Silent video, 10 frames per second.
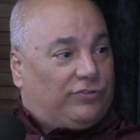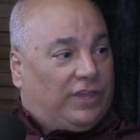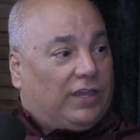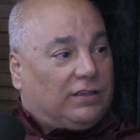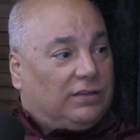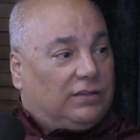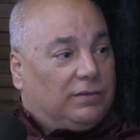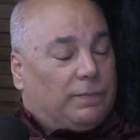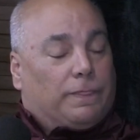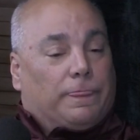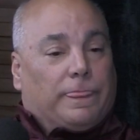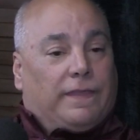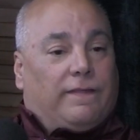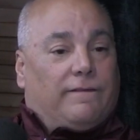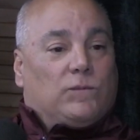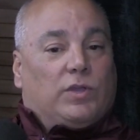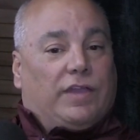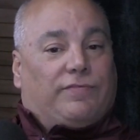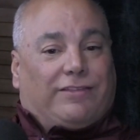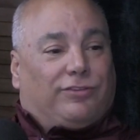saying.
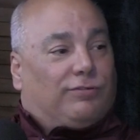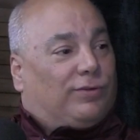If that's their only